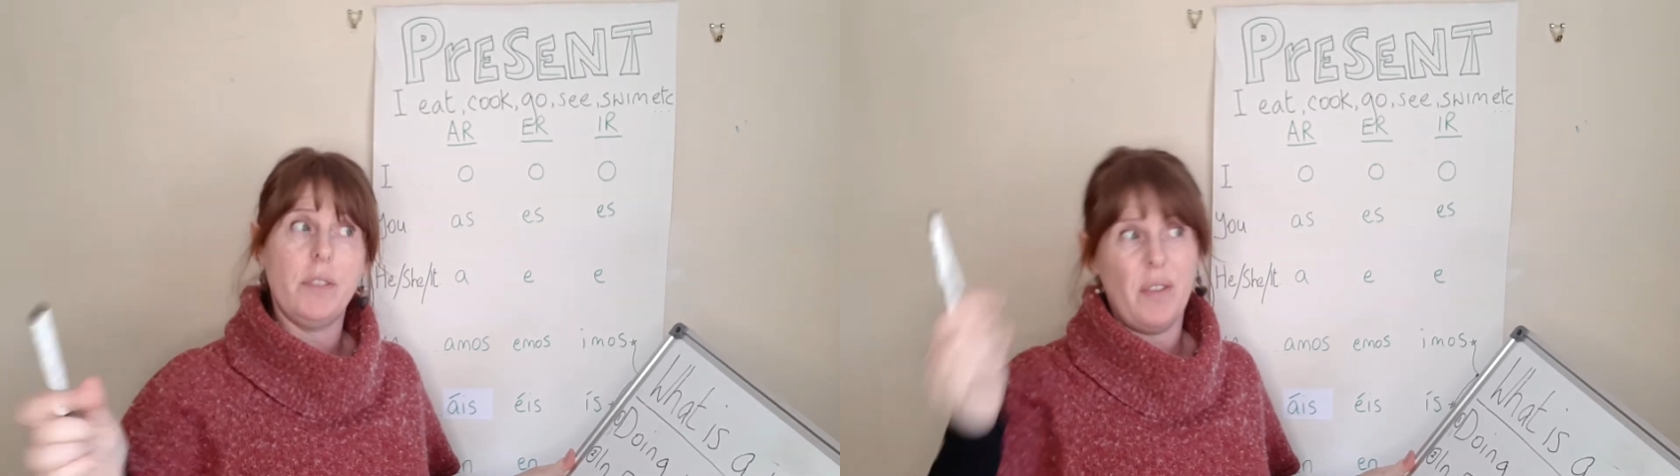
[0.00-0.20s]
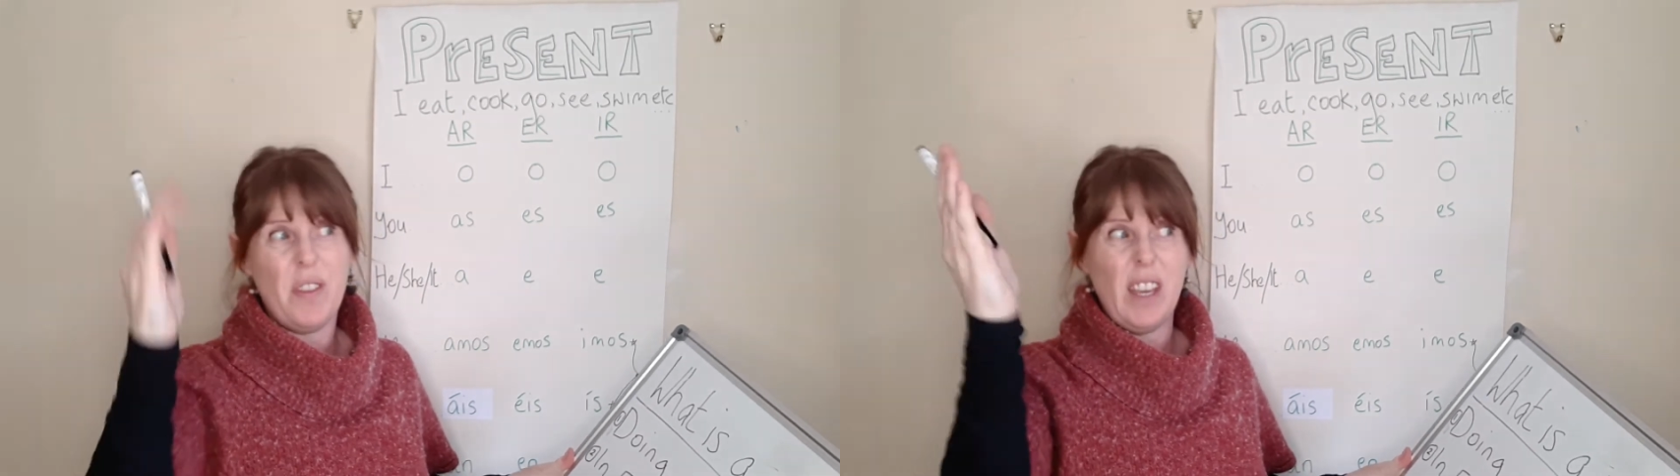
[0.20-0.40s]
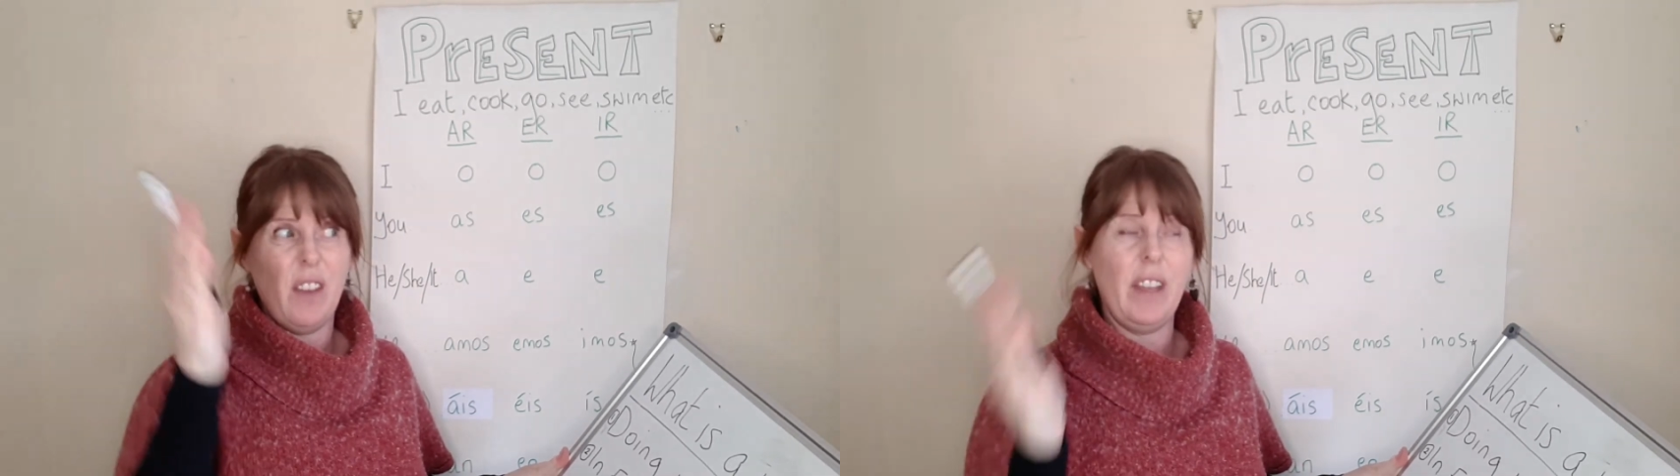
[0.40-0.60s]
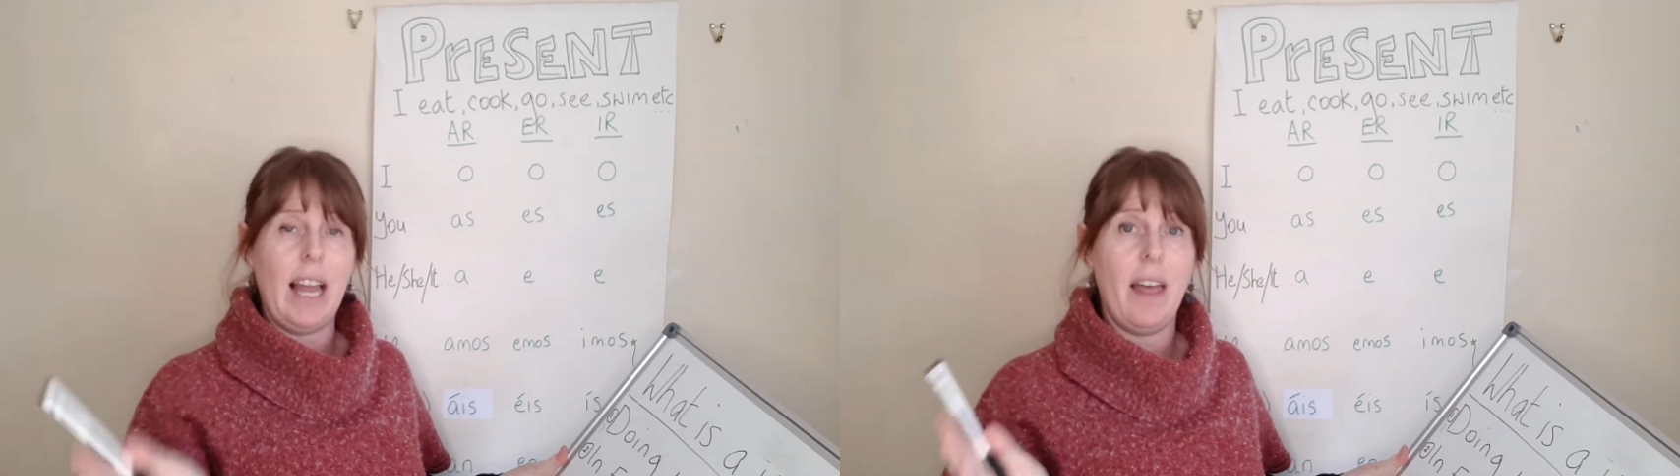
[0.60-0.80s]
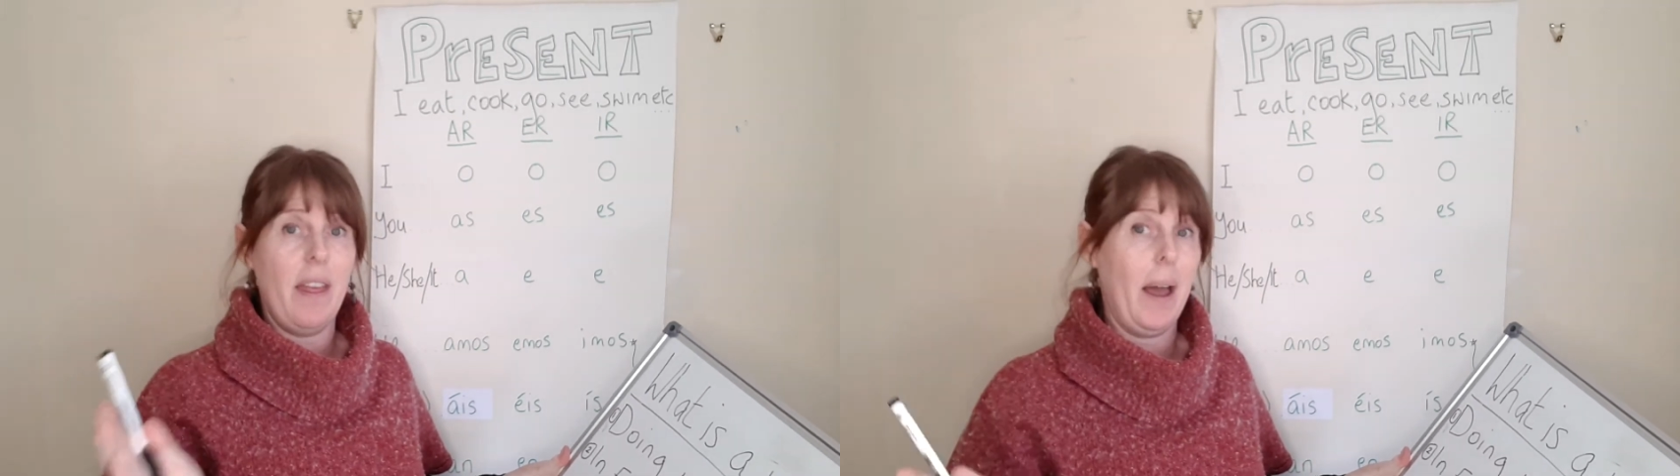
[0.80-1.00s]
If you think of it
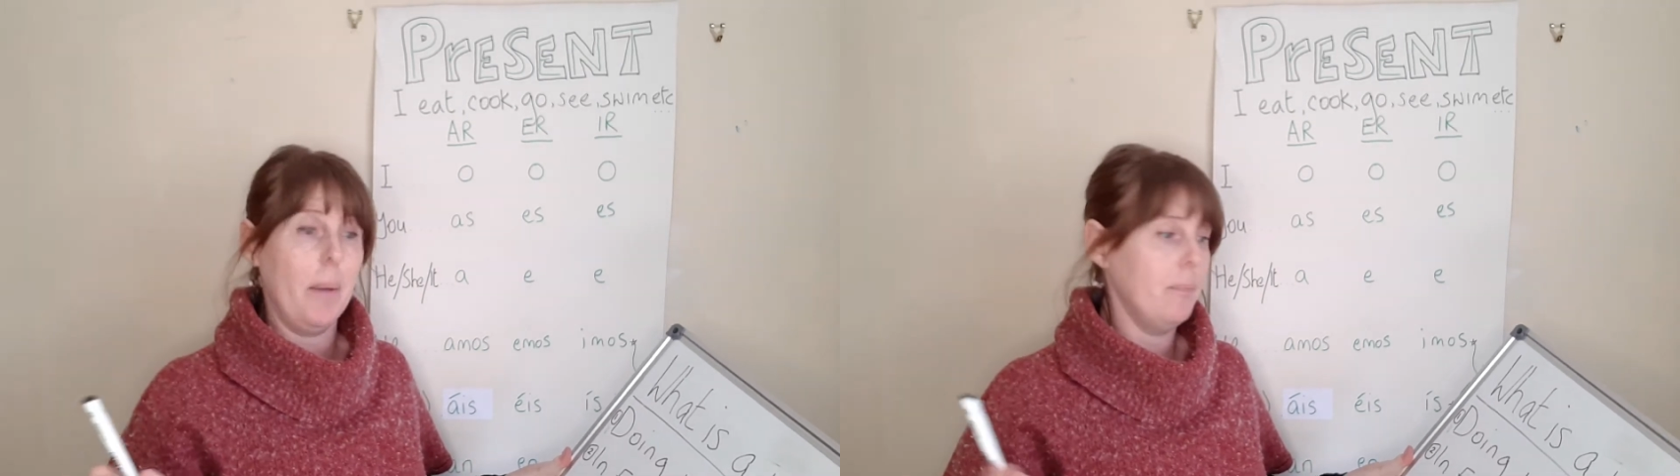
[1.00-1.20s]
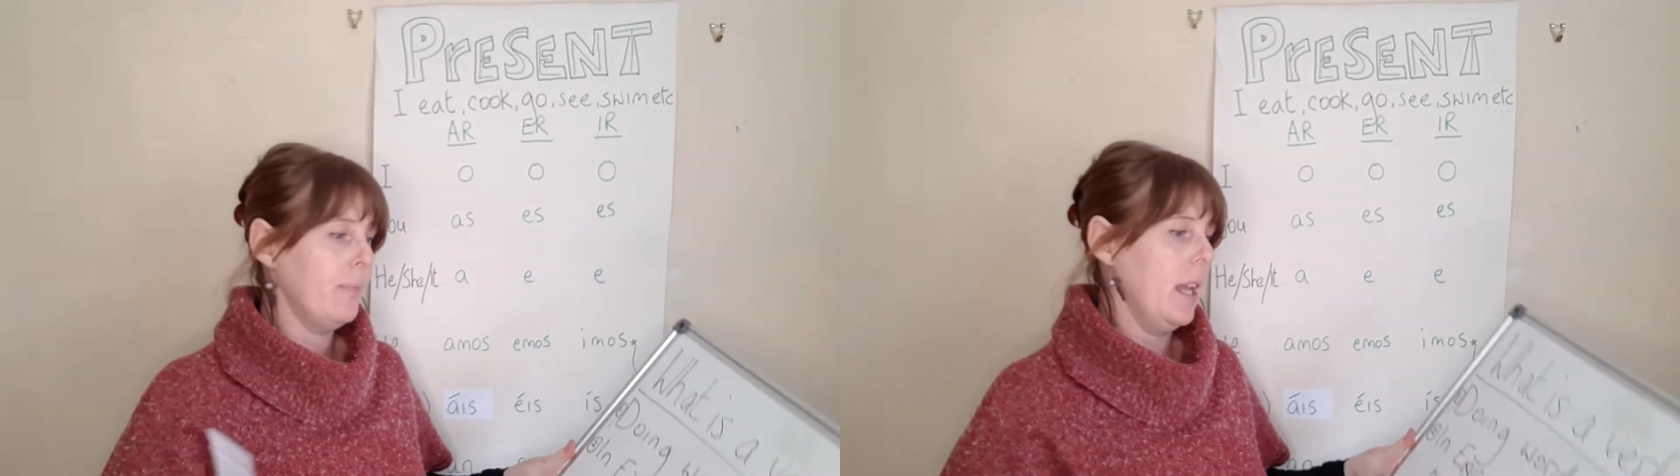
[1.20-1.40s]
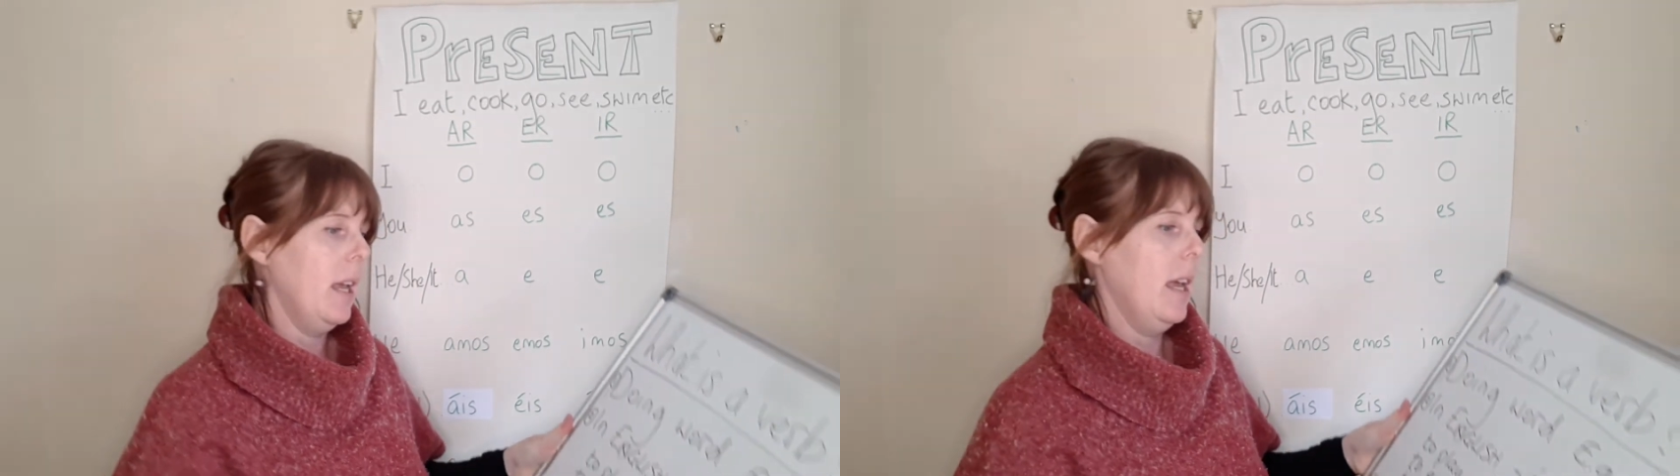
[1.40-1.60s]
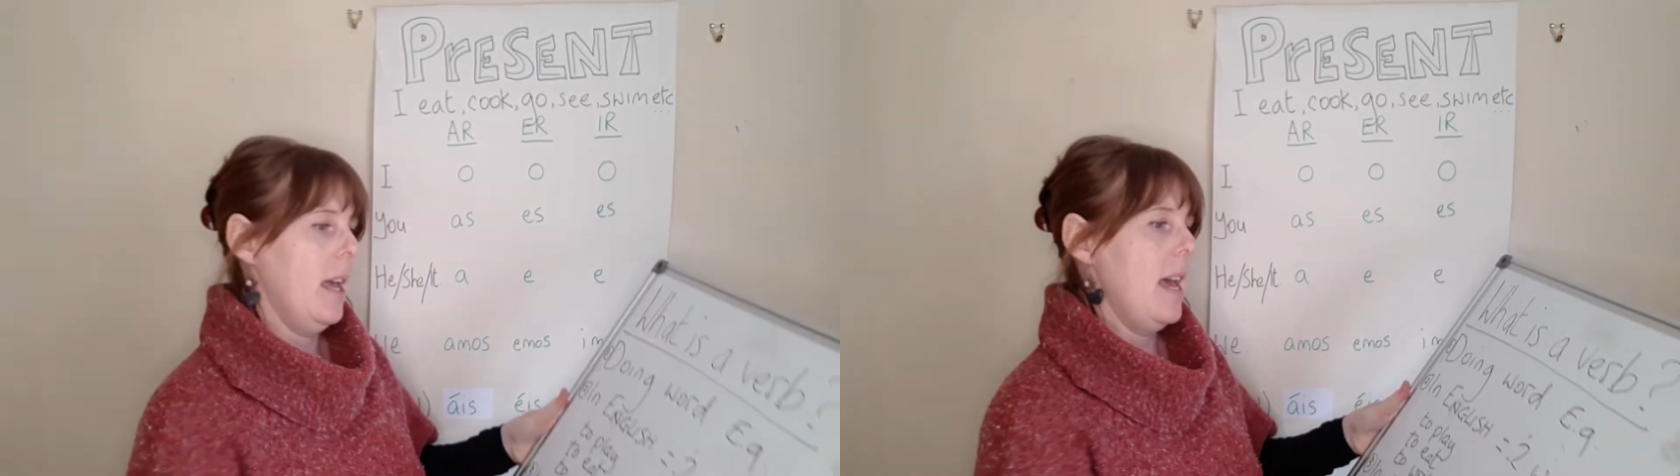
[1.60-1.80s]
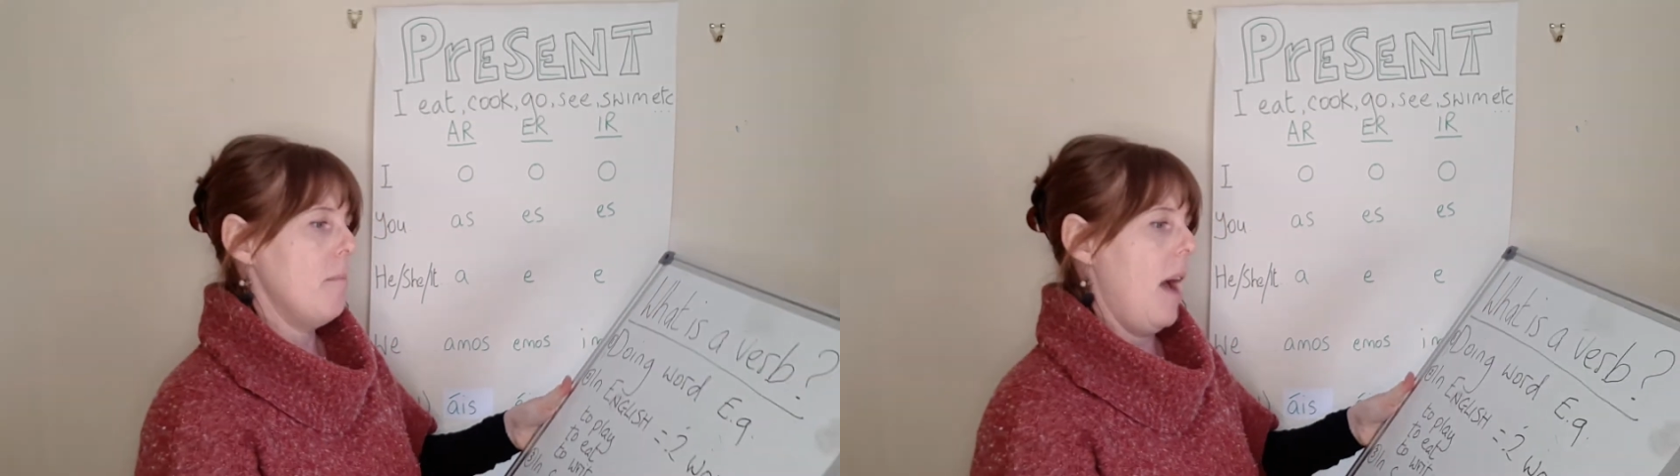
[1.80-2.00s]
like that,
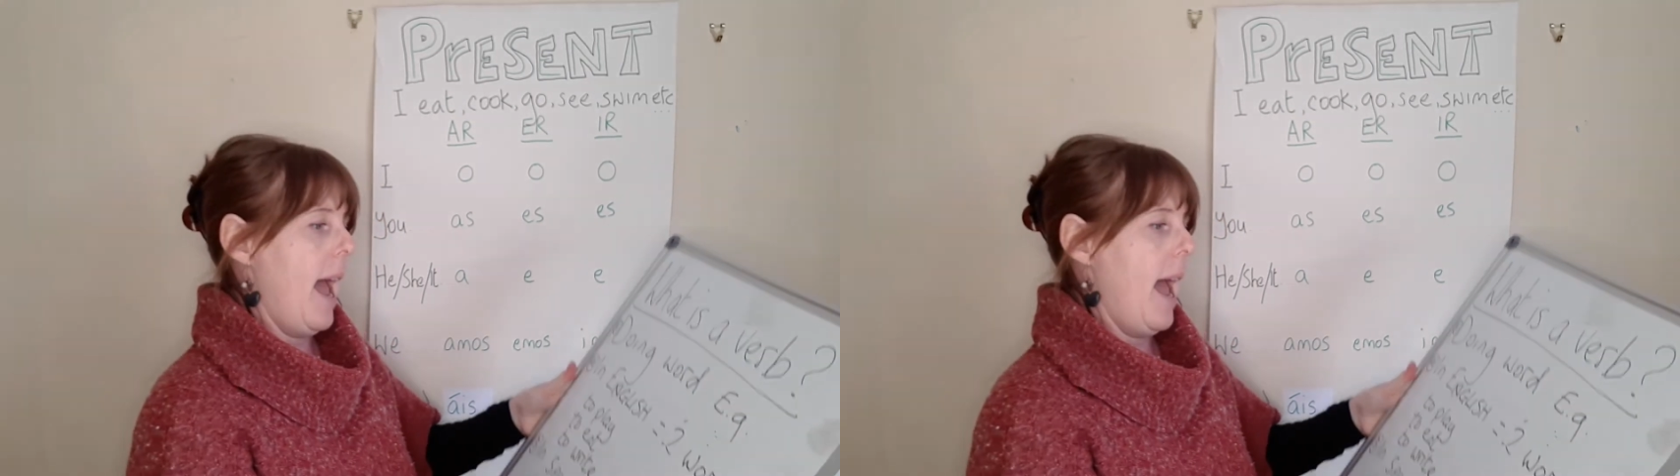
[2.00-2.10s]
it might